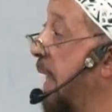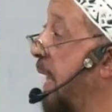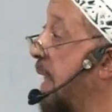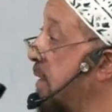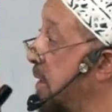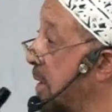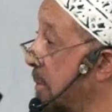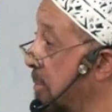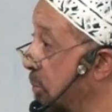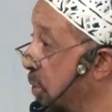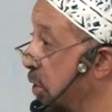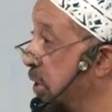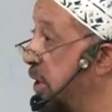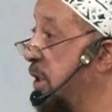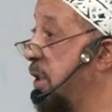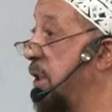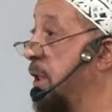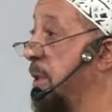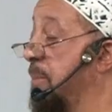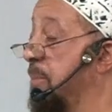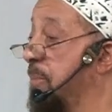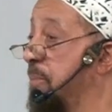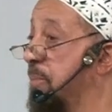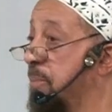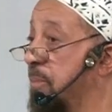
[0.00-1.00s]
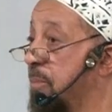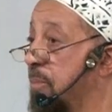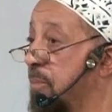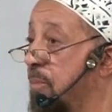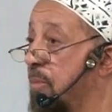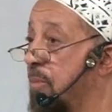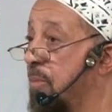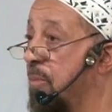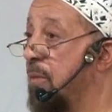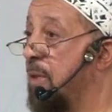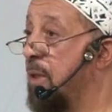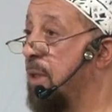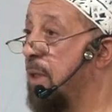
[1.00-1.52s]
as a Muslim.
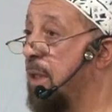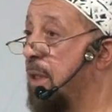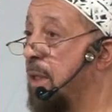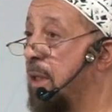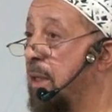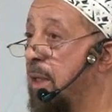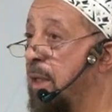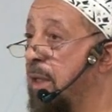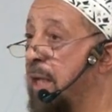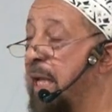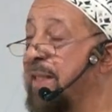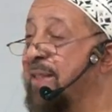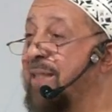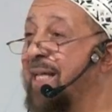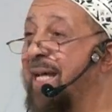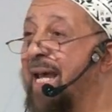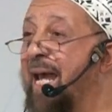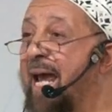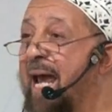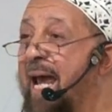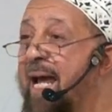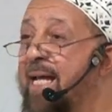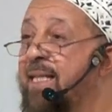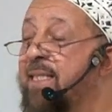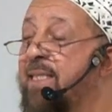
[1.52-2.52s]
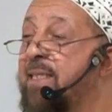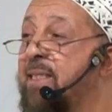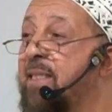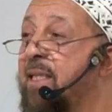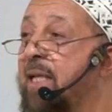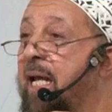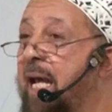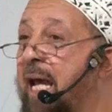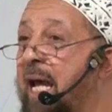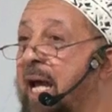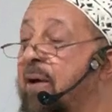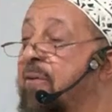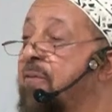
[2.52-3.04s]
And the ants
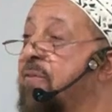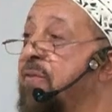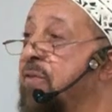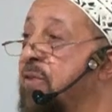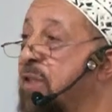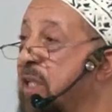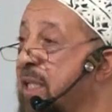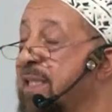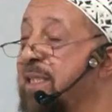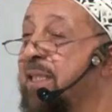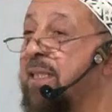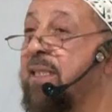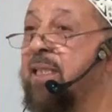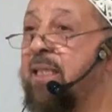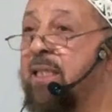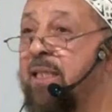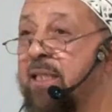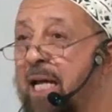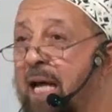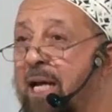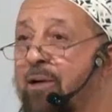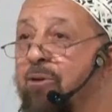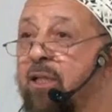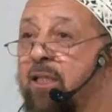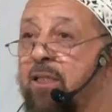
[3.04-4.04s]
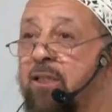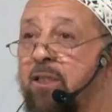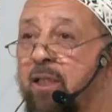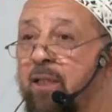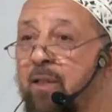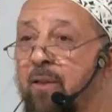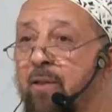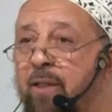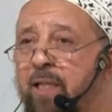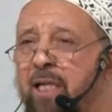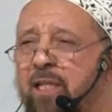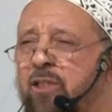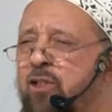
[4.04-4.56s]
have this character.
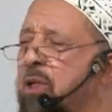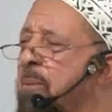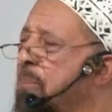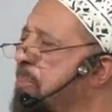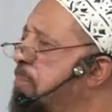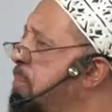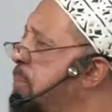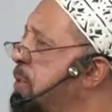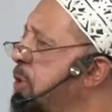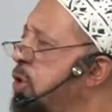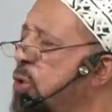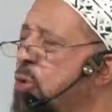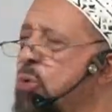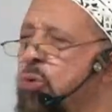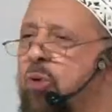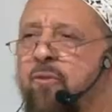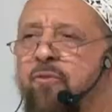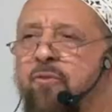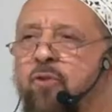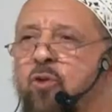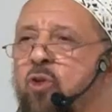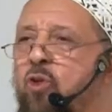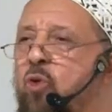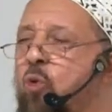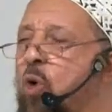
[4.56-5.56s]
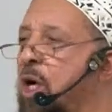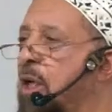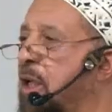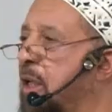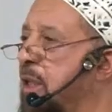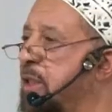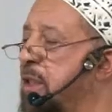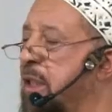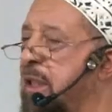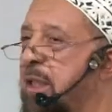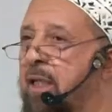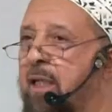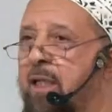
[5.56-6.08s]
It's a beautiful
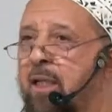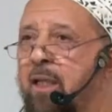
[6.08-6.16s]
quality.